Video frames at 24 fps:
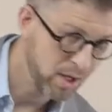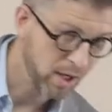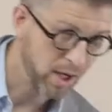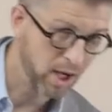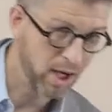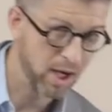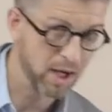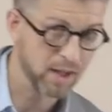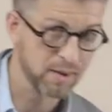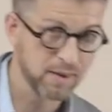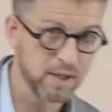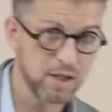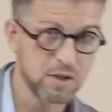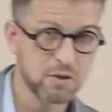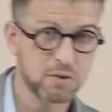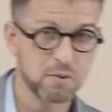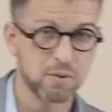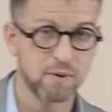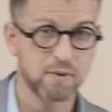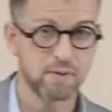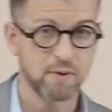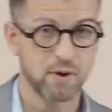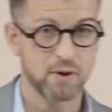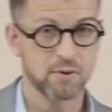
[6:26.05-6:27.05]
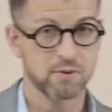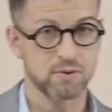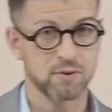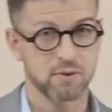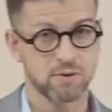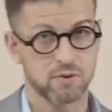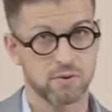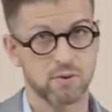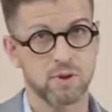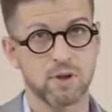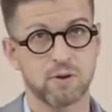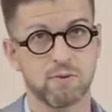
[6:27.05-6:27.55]
uh, these three
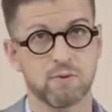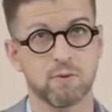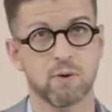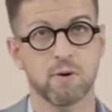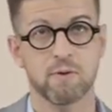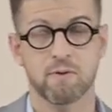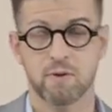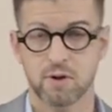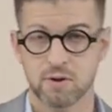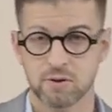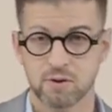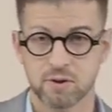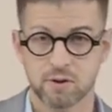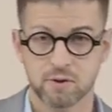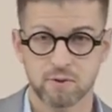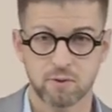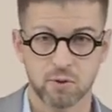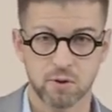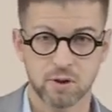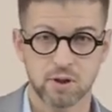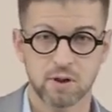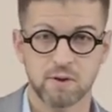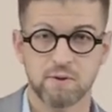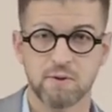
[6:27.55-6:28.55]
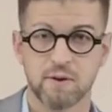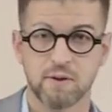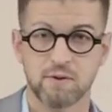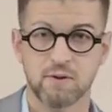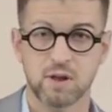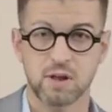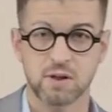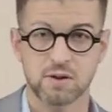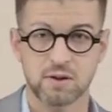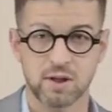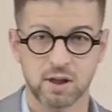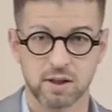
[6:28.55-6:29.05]
verses, or these four verses 14,
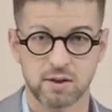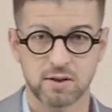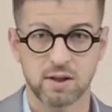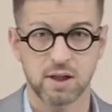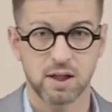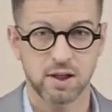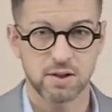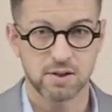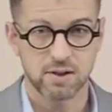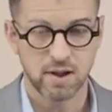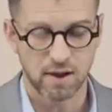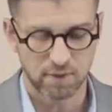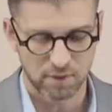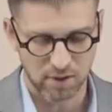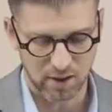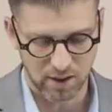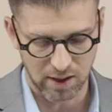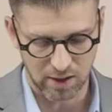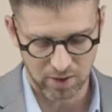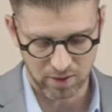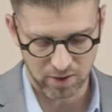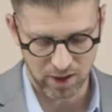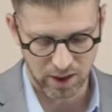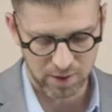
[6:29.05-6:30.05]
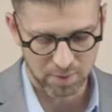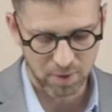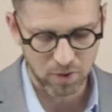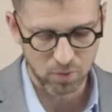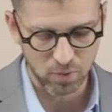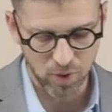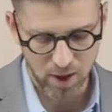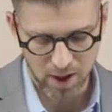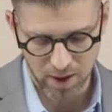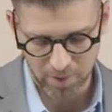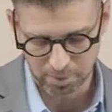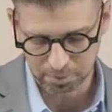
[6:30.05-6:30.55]
15, 16, and 17. So let me
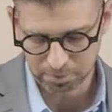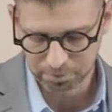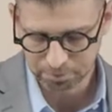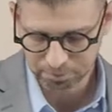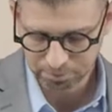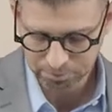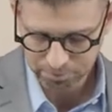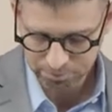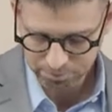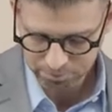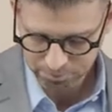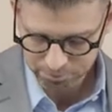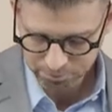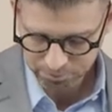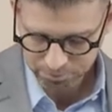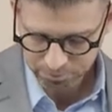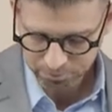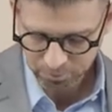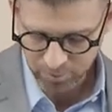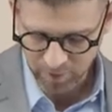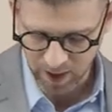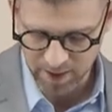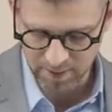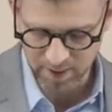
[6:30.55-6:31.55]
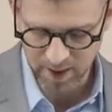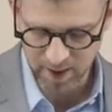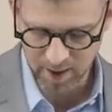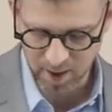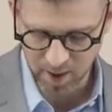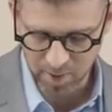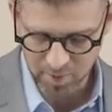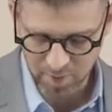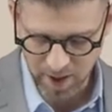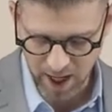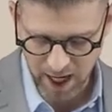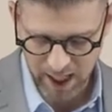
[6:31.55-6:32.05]
read them and then
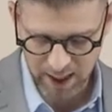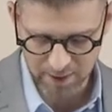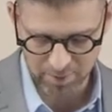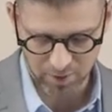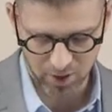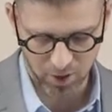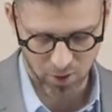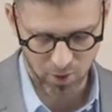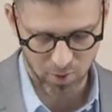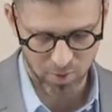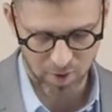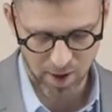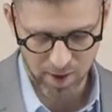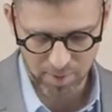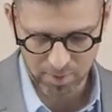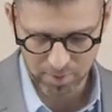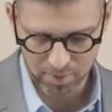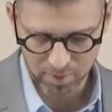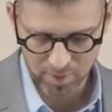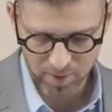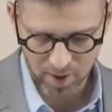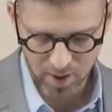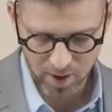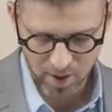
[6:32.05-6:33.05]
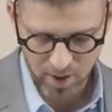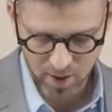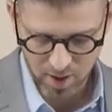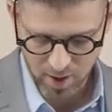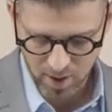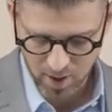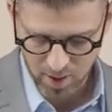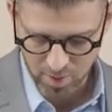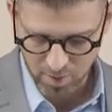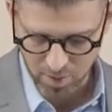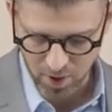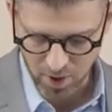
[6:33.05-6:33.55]
unpack them a little bit.
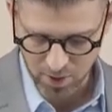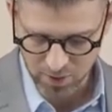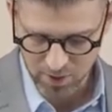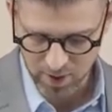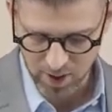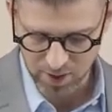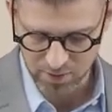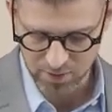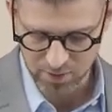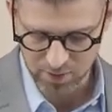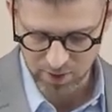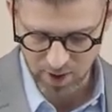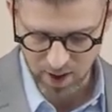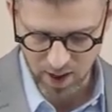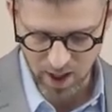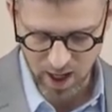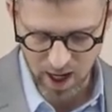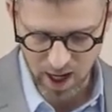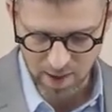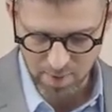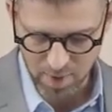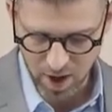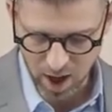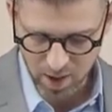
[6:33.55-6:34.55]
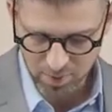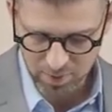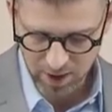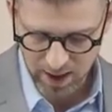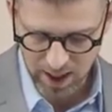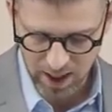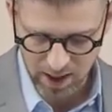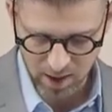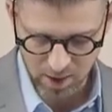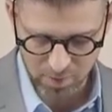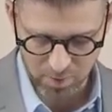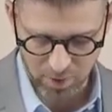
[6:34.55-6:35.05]
Paul says, uh, I'm
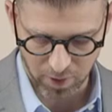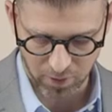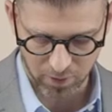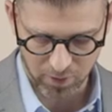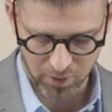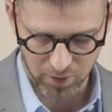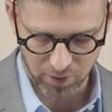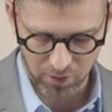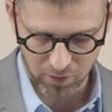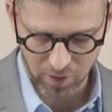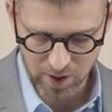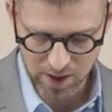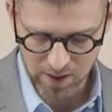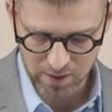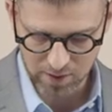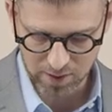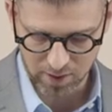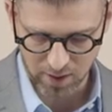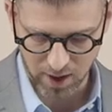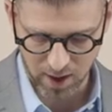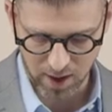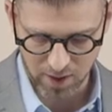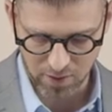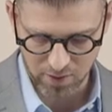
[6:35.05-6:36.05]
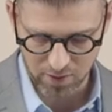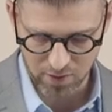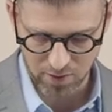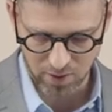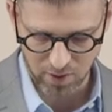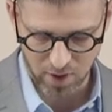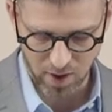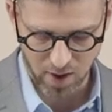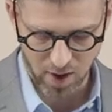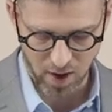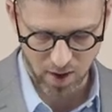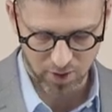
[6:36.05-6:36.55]
obligated both to Greeks and
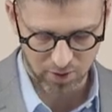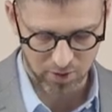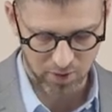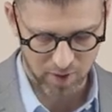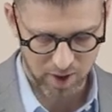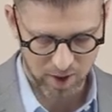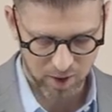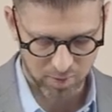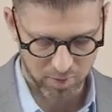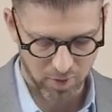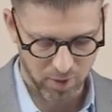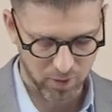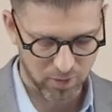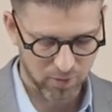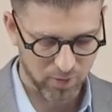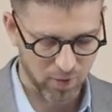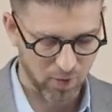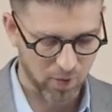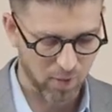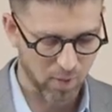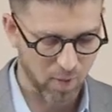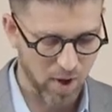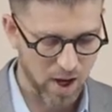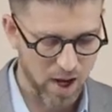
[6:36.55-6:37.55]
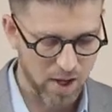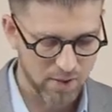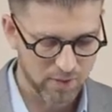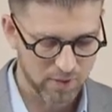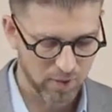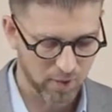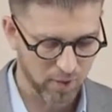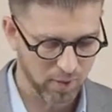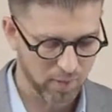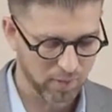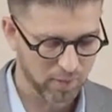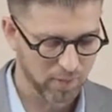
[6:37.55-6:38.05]
to non Greeks, both to the
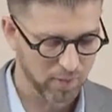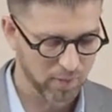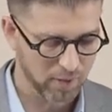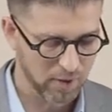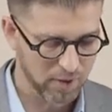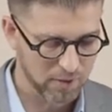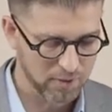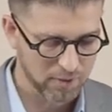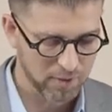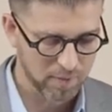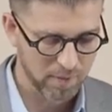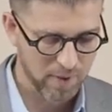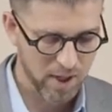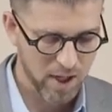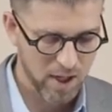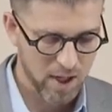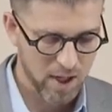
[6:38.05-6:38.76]
wise and to the foolish.